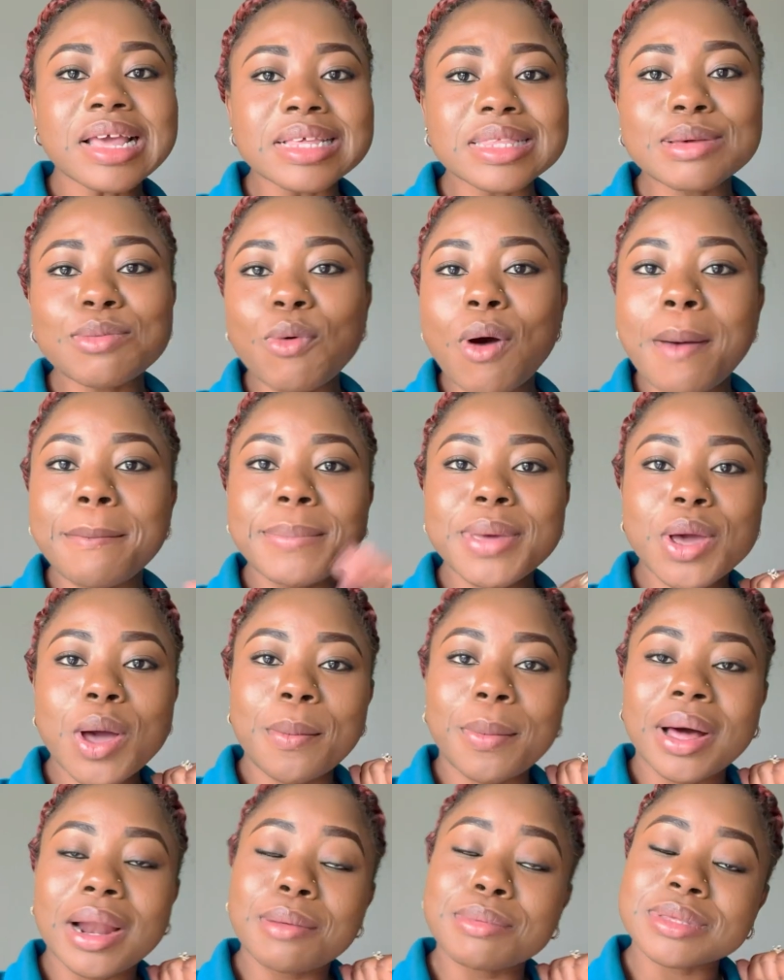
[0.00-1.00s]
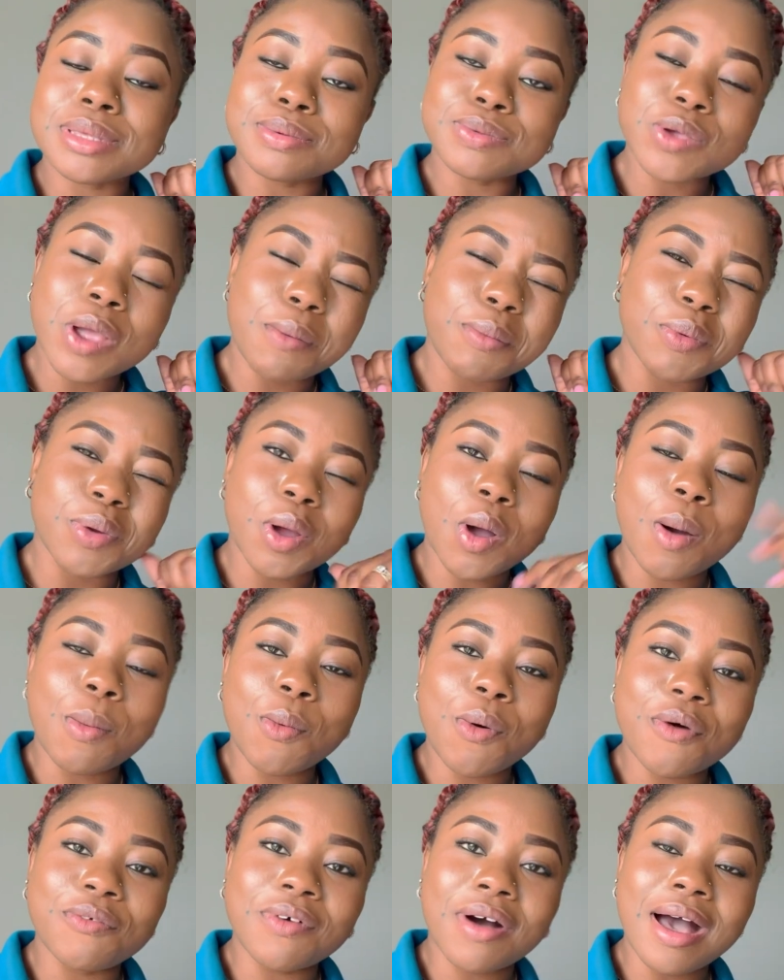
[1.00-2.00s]
So I want to big up all my subscribers who come
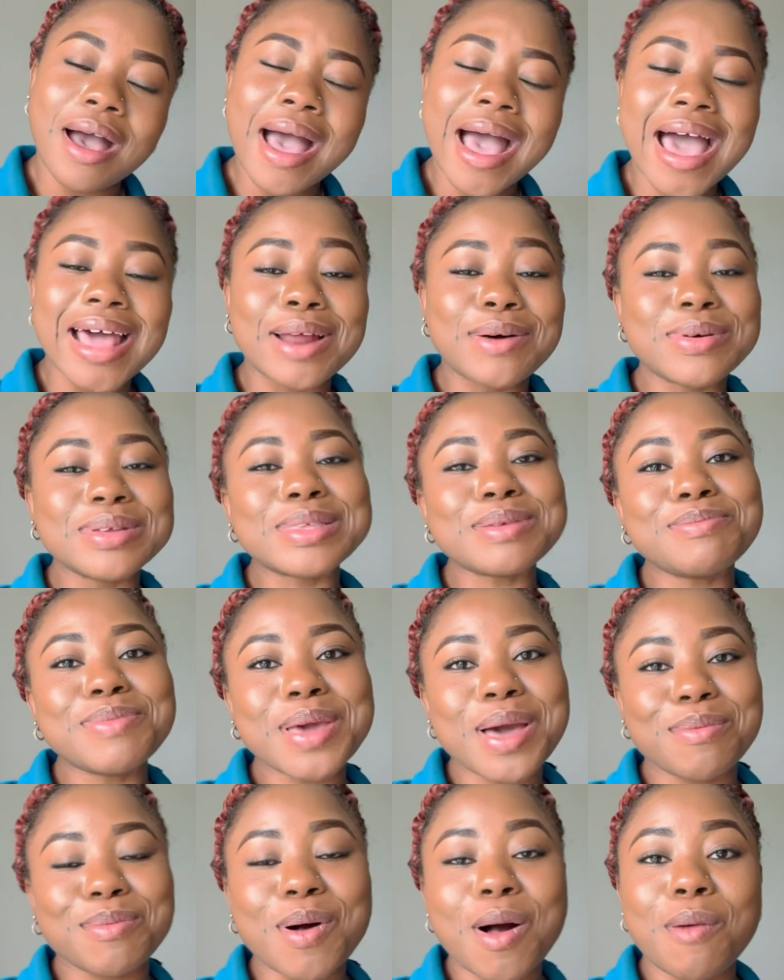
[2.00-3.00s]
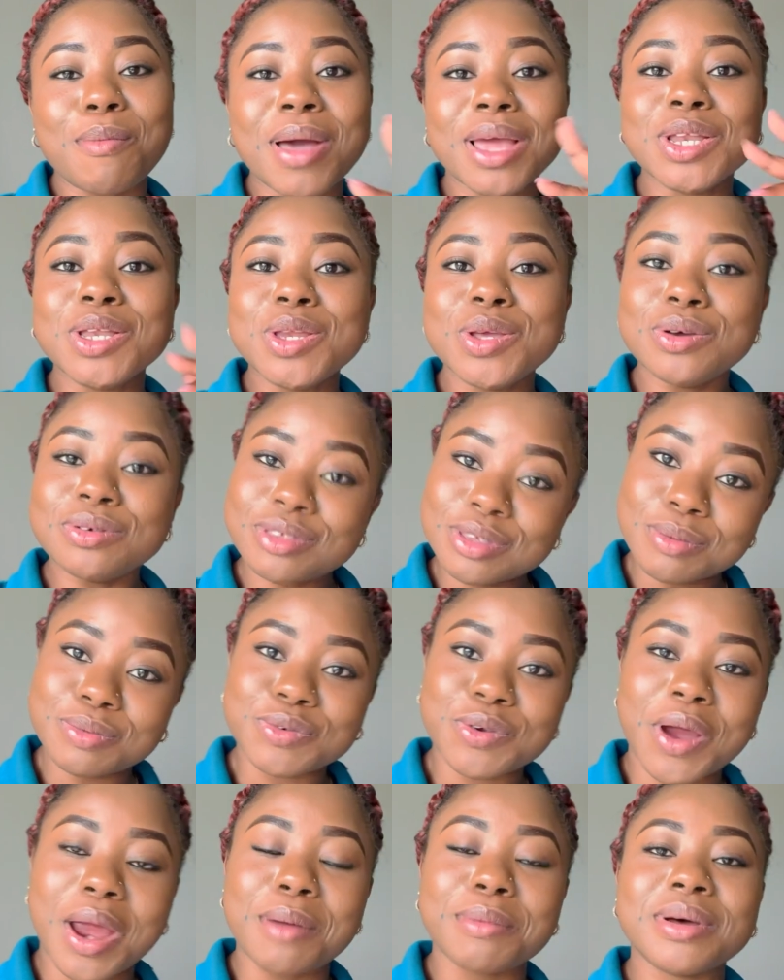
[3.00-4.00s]
over. And I want to big up all my new
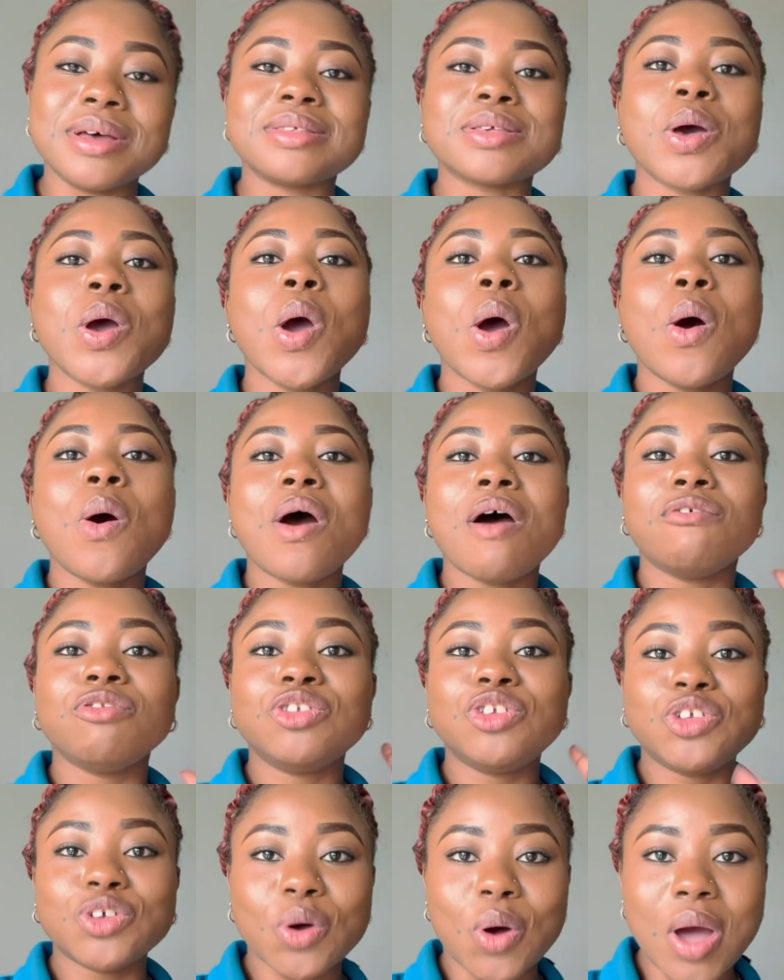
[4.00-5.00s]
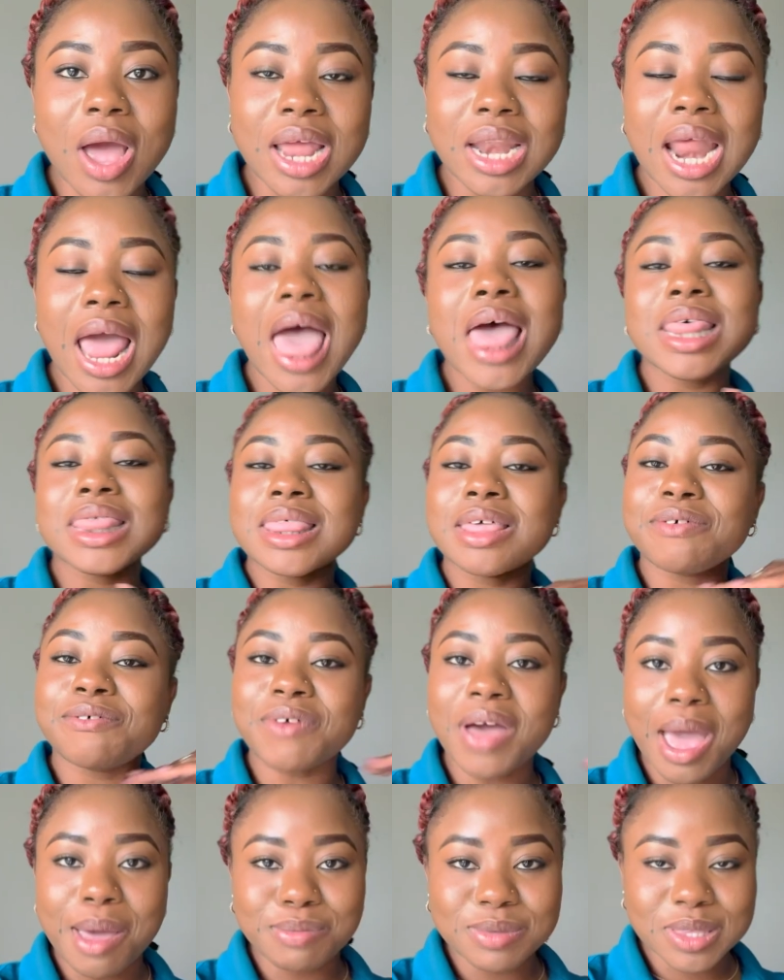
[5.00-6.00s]
subscribers who have joined the
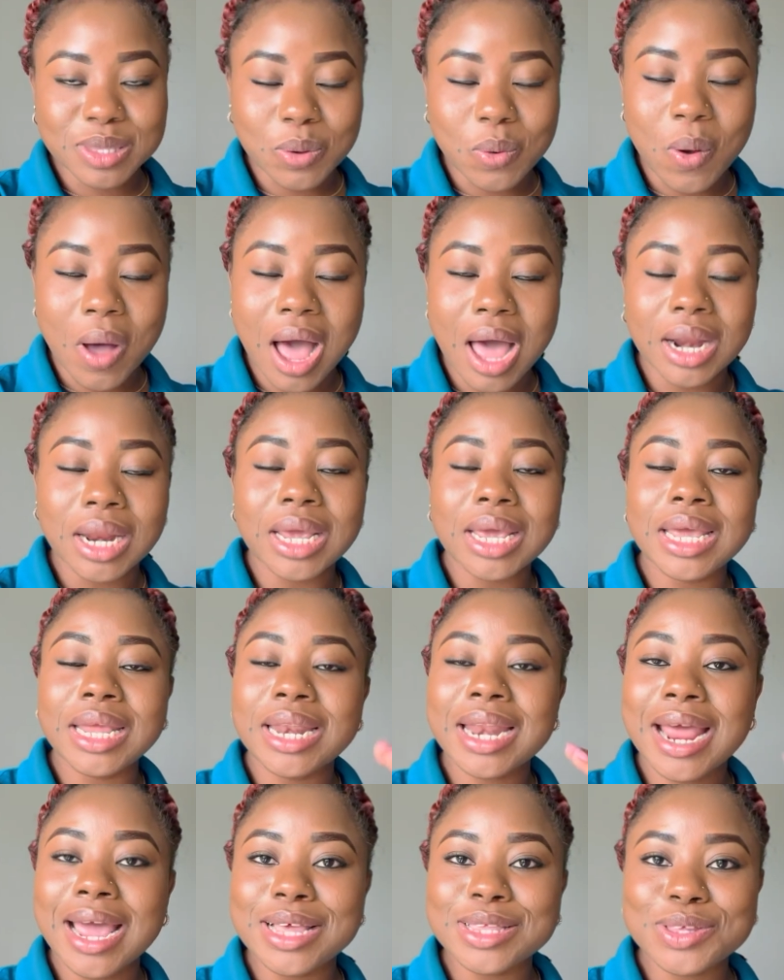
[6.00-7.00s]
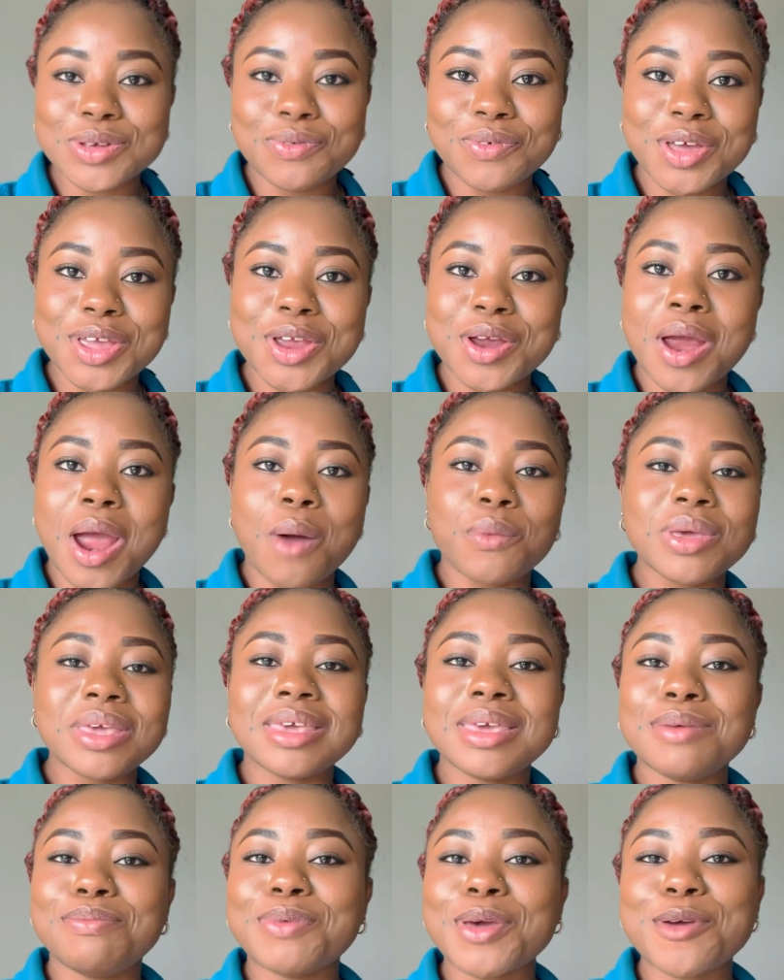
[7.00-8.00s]
Vibe Squad. It's nice over here and we
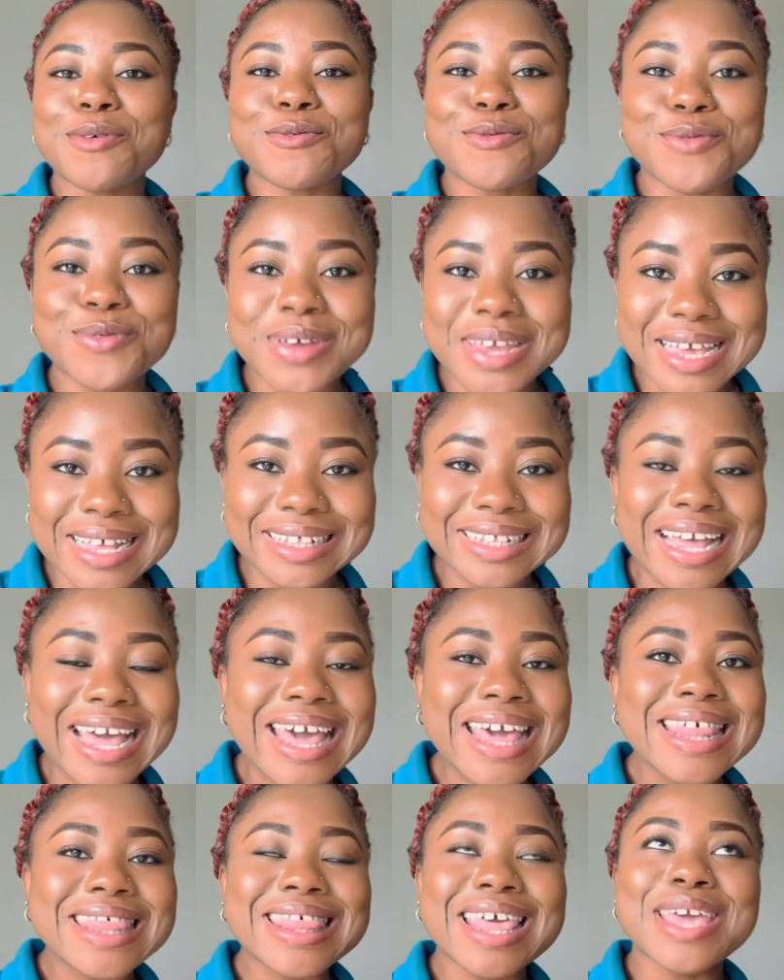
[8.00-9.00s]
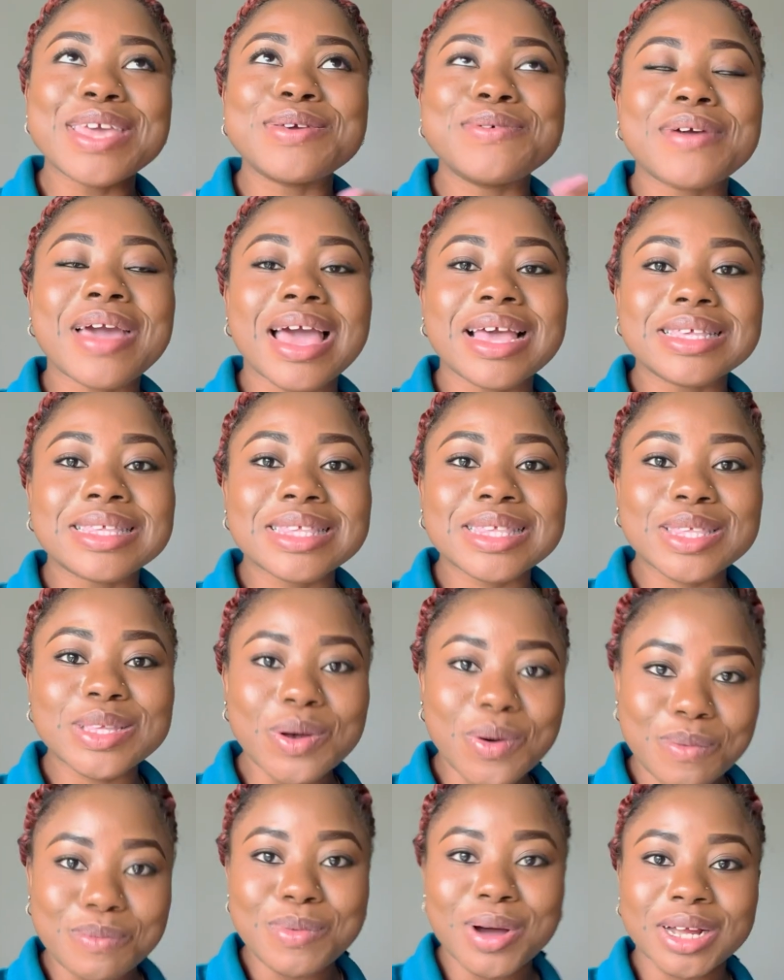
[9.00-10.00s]
keep it real. Thank you guys
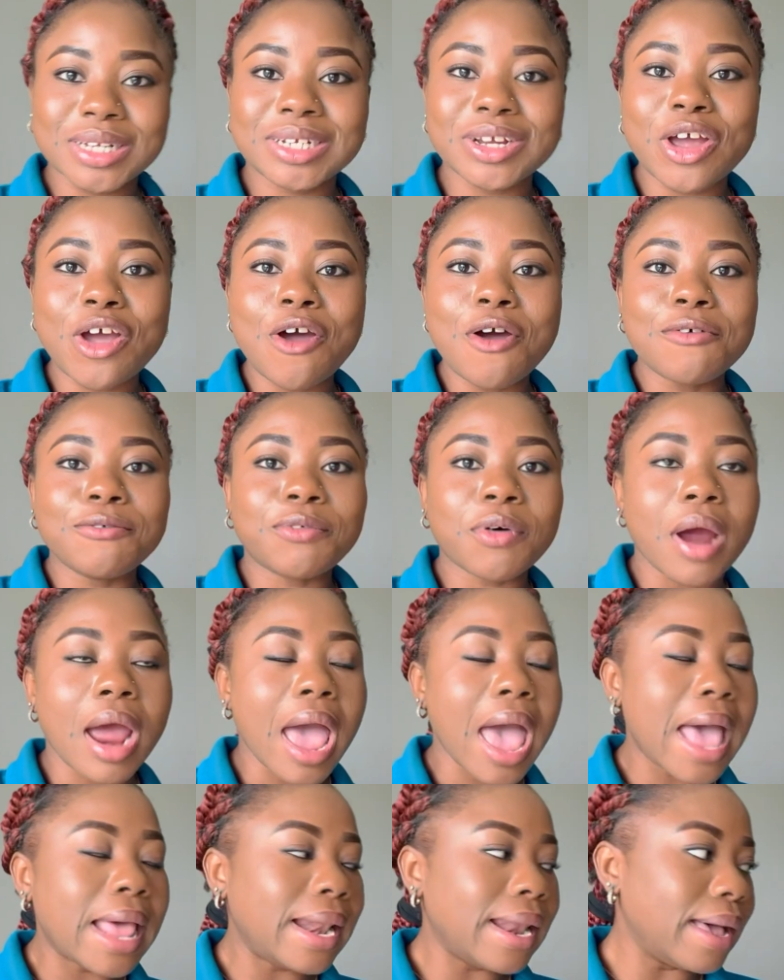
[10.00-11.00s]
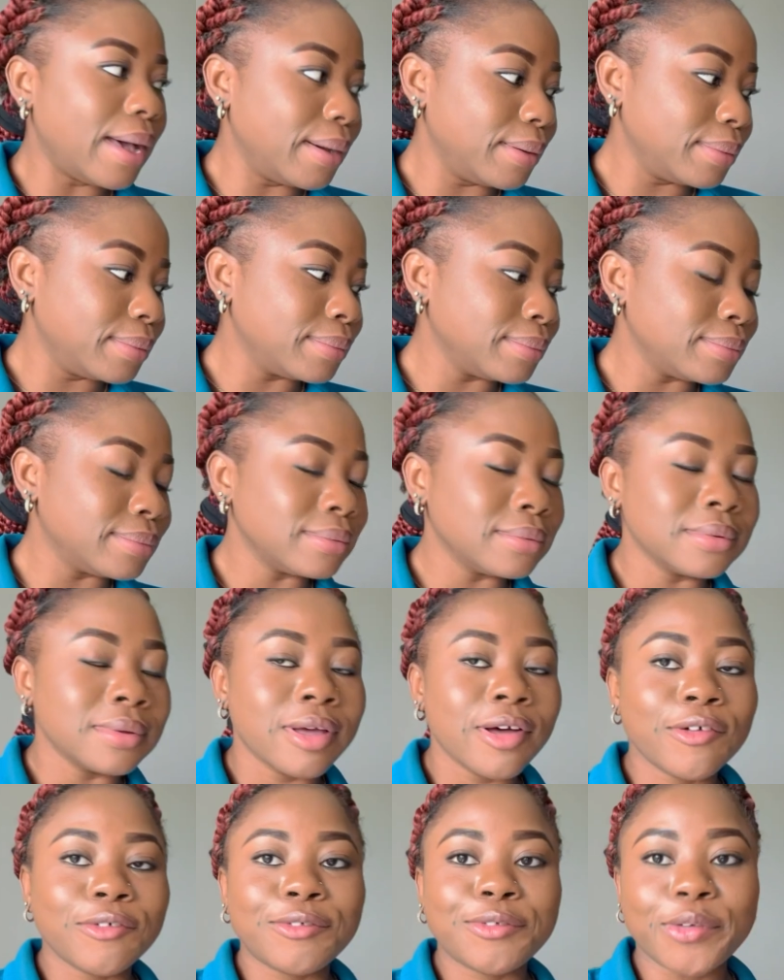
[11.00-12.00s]
so much for Ella
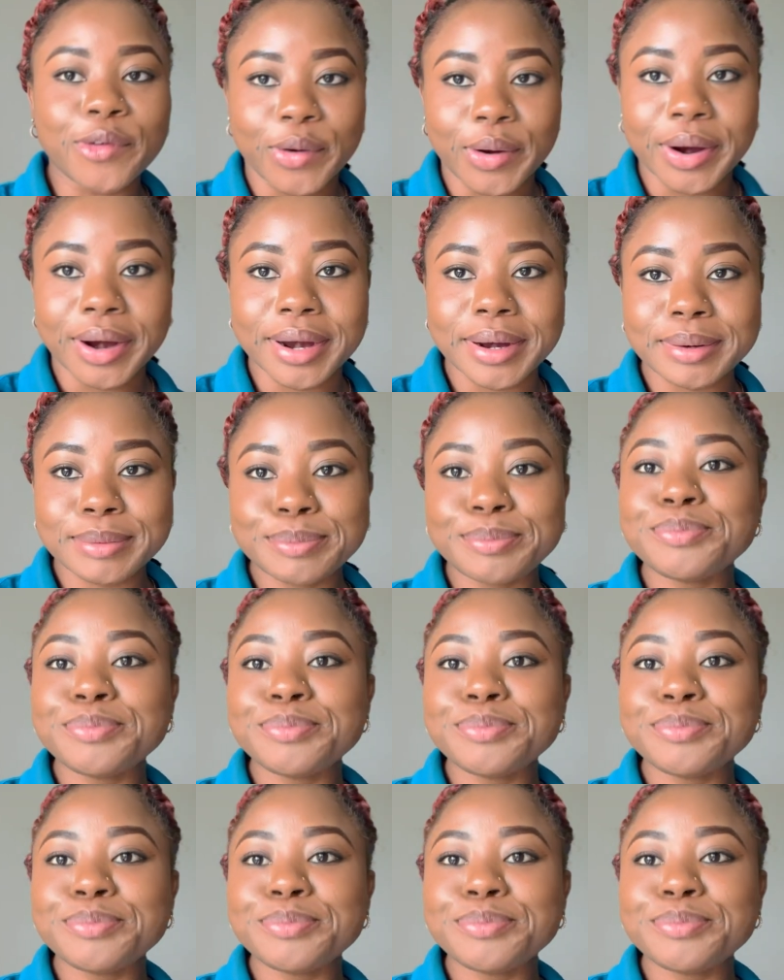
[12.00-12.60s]
for